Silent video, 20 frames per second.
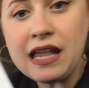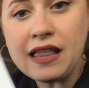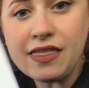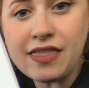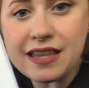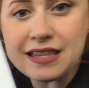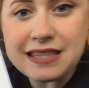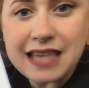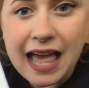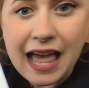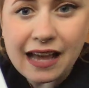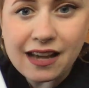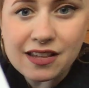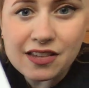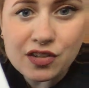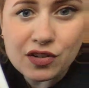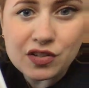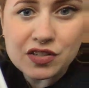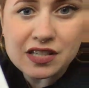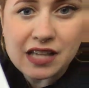this
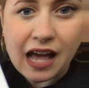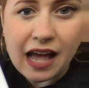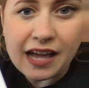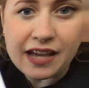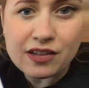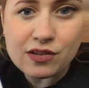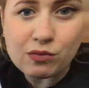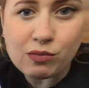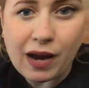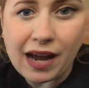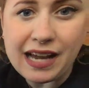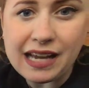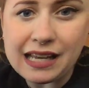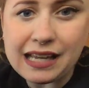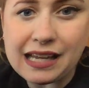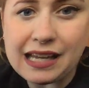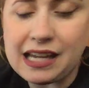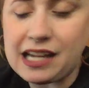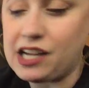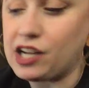exercise right
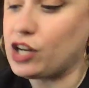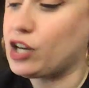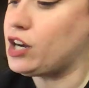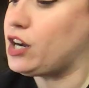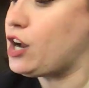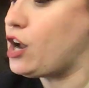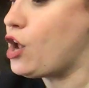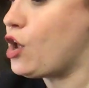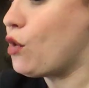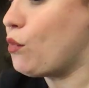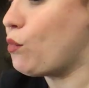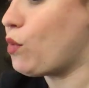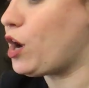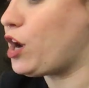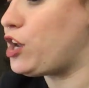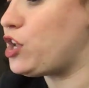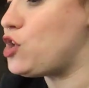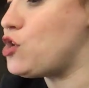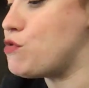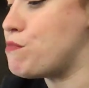here where
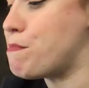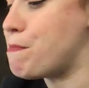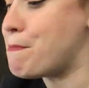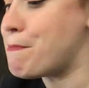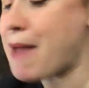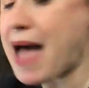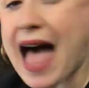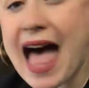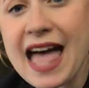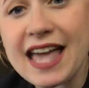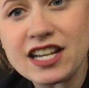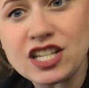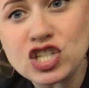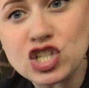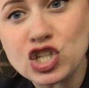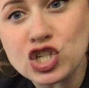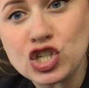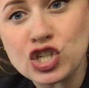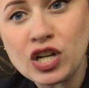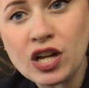you
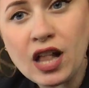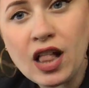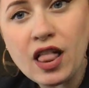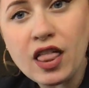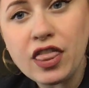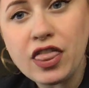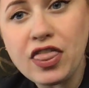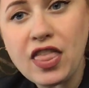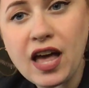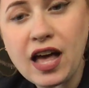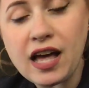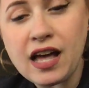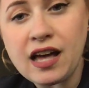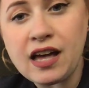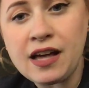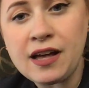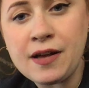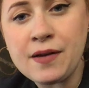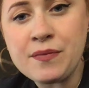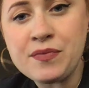match
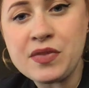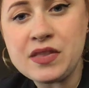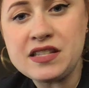the